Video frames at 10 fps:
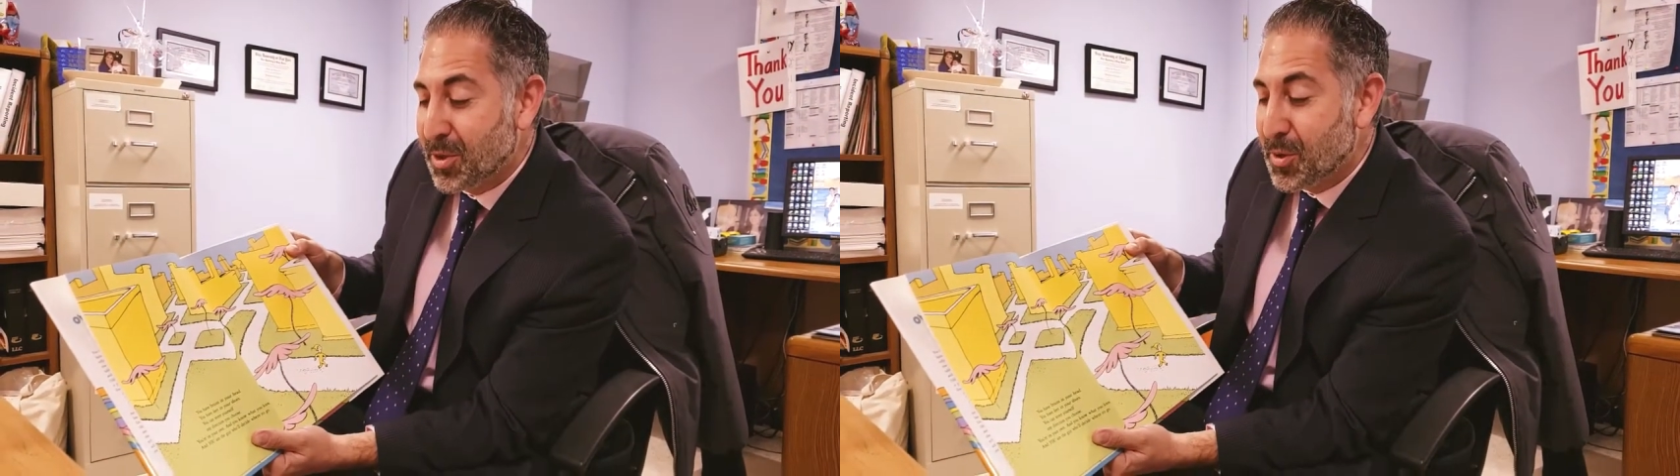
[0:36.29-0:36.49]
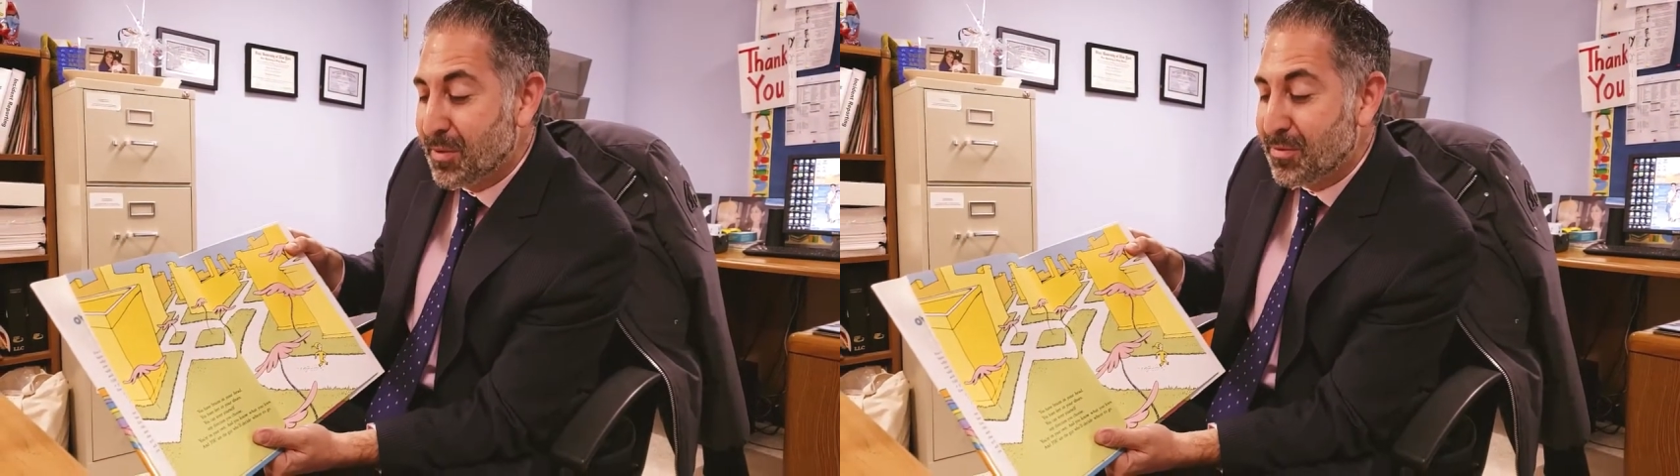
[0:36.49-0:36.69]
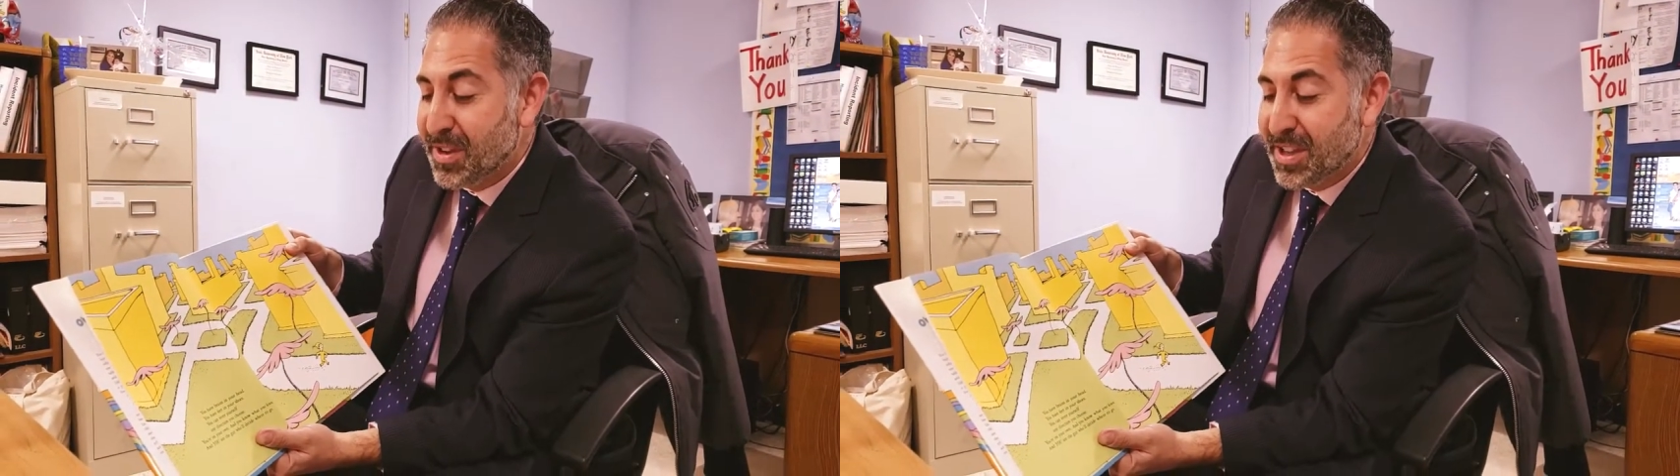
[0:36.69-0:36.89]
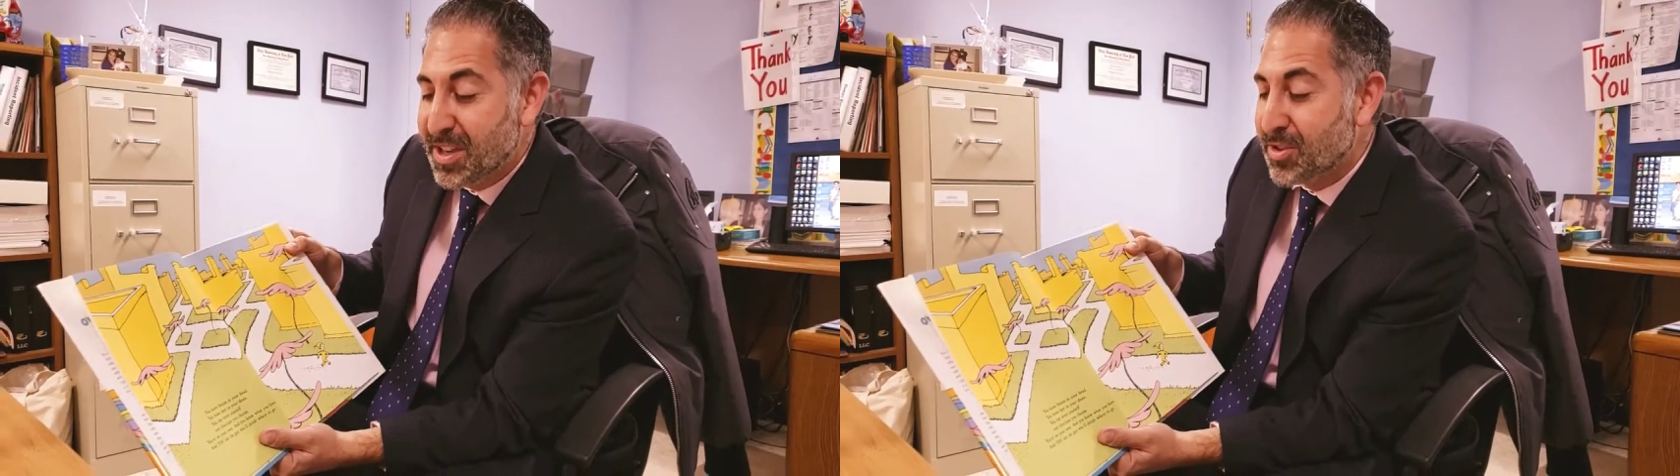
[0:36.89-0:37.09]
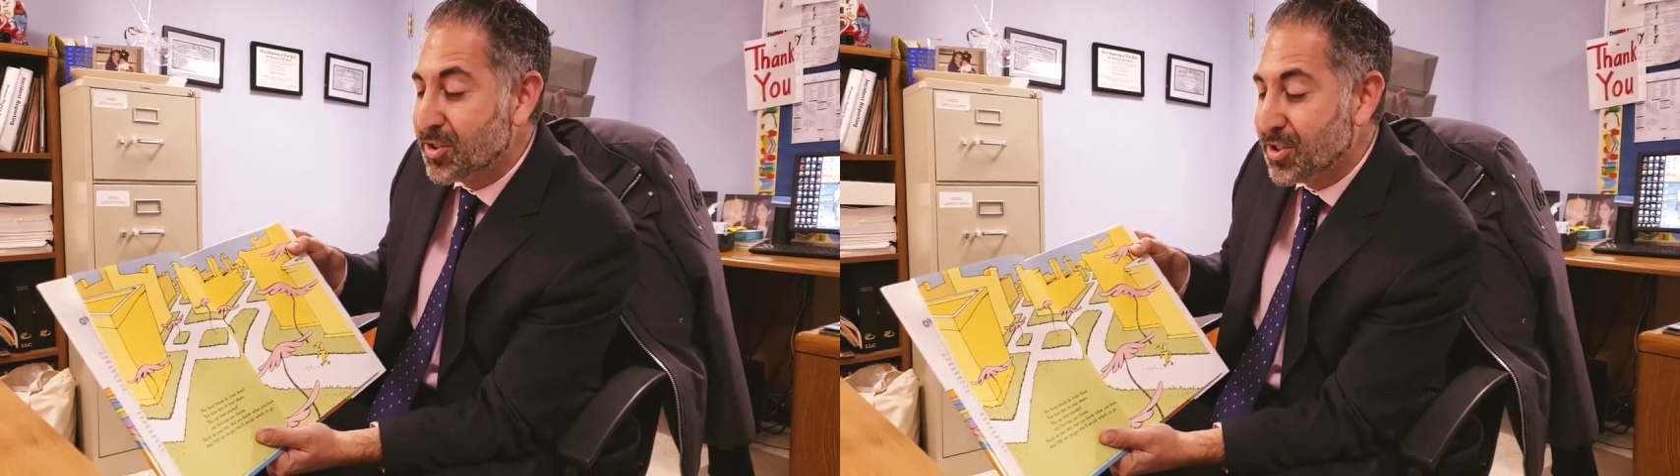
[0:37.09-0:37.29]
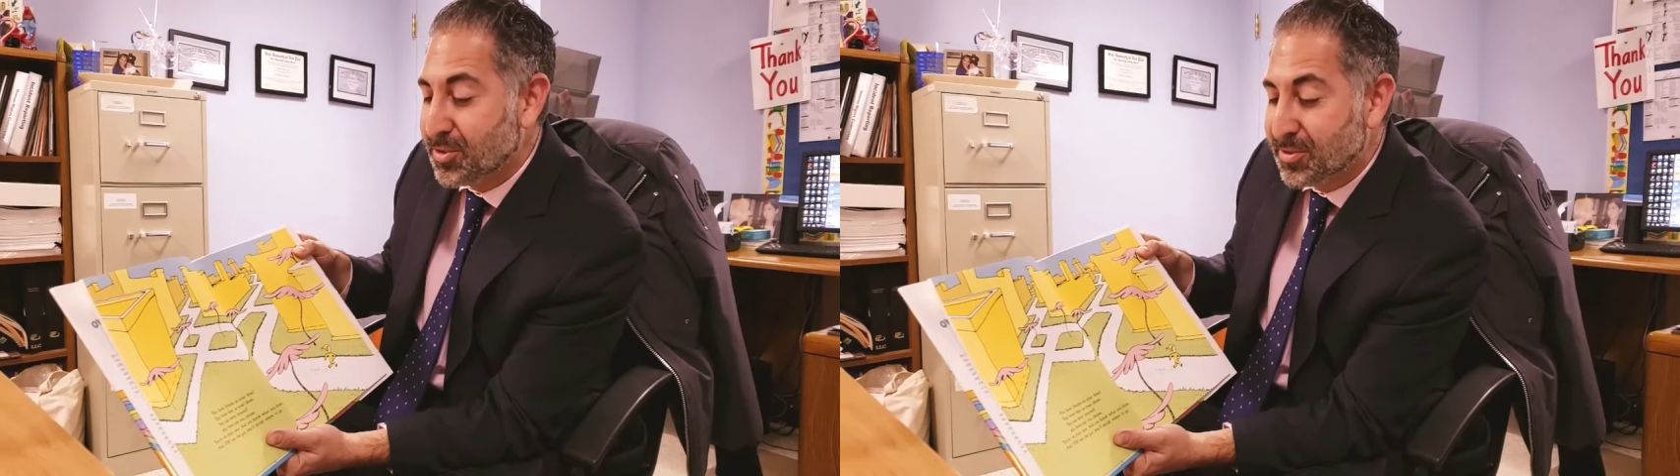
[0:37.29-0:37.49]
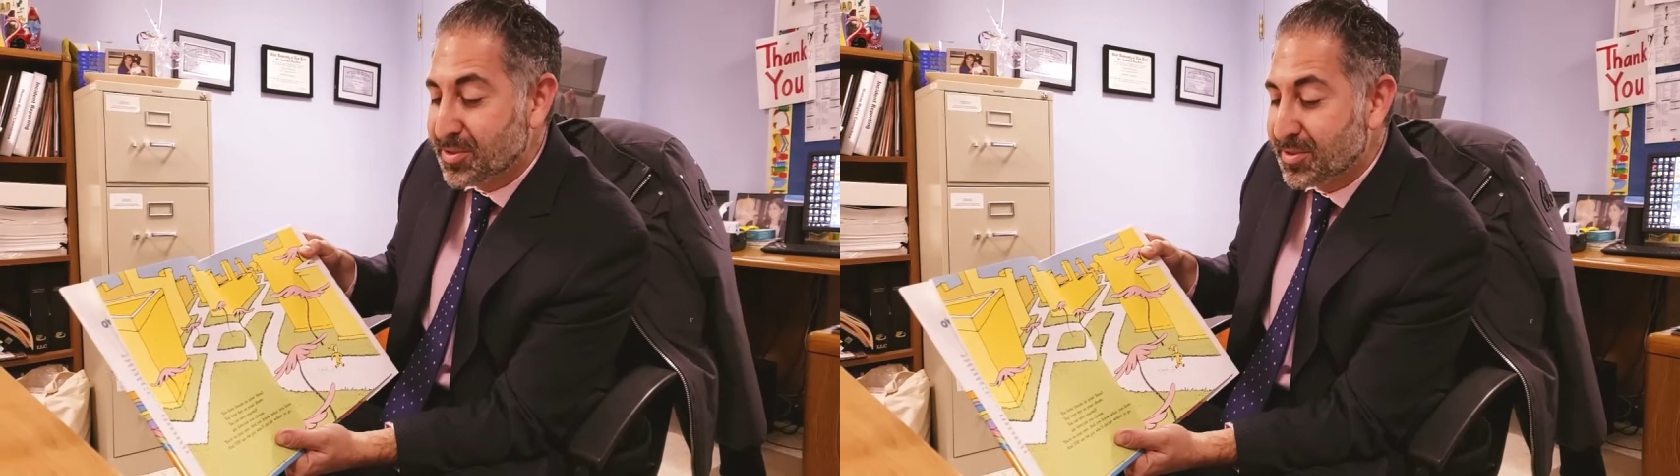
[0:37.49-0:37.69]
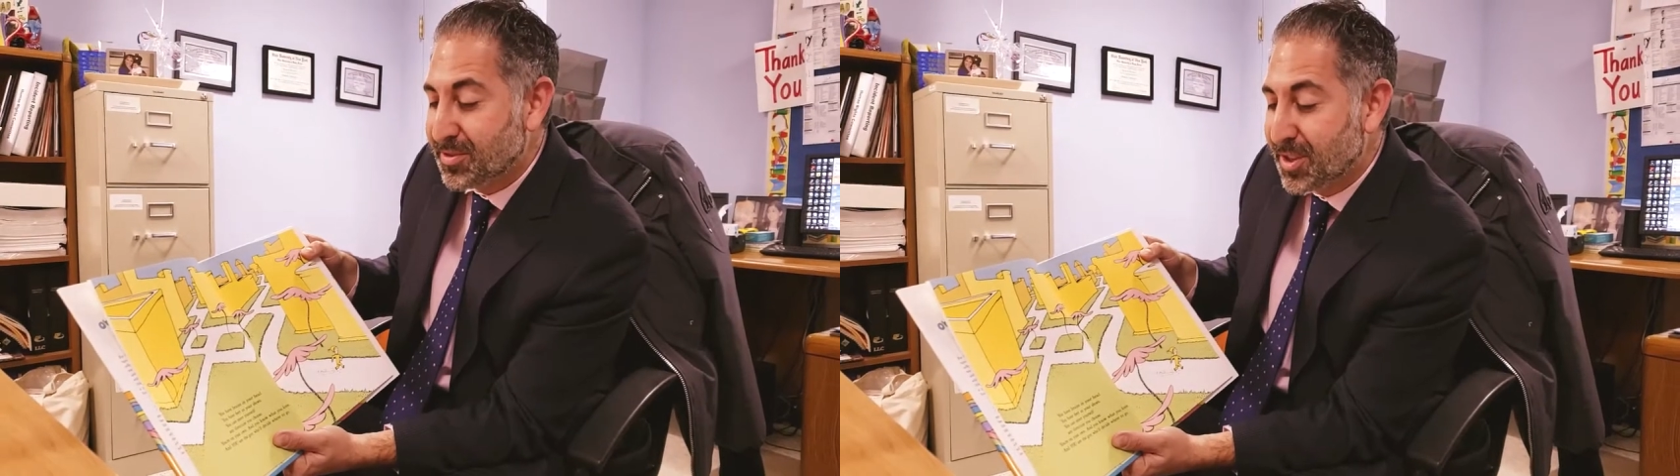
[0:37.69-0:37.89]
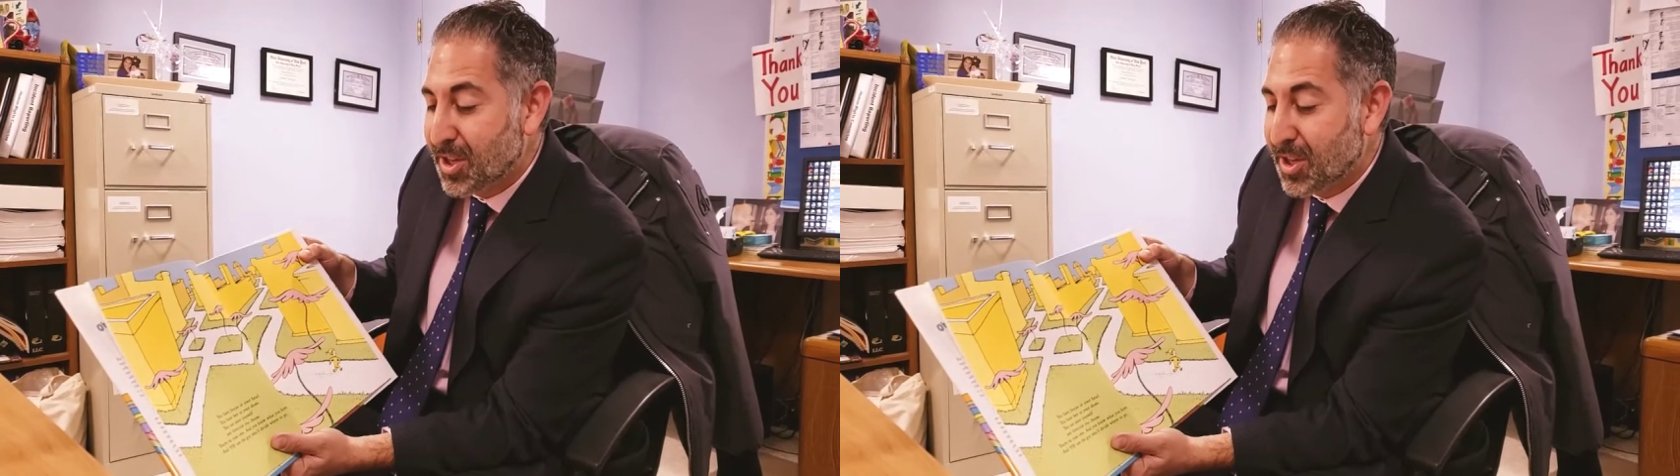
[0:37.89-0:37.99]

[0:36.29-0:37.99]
You have feet in your shoes.